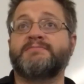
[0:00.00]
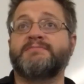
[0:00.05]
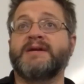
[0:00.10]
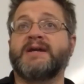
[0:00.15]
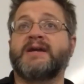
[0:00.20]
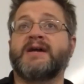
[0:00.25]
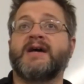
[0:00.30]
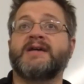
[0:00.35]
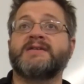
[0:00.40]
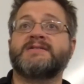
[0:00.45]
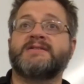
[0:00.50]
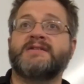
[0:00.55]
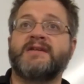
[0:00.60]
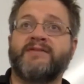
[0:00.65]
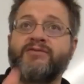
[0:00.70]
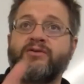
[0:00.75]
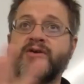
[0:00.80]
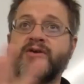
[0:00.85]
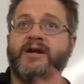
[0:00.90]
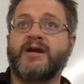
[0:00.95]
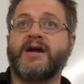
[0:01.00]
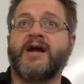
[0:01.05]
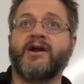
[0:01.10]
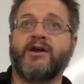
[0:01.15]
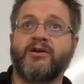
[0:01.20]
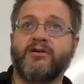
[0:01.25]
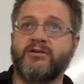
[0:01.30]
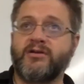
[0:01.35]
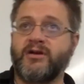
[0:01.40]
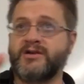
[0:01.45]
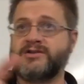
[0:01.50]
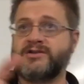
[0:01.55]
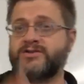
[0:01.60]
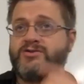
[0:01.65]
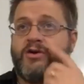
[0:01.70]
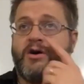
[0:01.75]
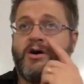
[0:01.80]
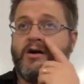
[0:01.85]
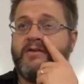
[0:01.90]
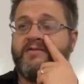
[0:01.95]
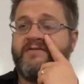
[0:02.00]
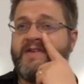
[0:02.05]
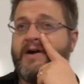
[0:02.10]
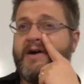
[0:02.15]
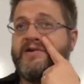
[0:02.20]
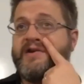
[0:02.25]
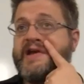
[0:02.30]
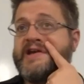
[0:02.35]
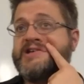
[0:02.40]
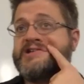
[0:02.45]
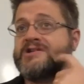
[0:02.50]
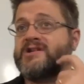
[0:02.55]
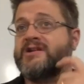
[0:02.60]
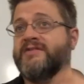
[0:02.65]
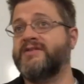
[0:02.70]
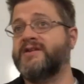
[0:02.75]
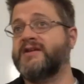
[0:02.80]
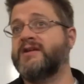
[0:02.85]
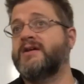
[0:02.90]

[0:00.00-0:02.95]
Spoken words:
because they've already got a strong foundation of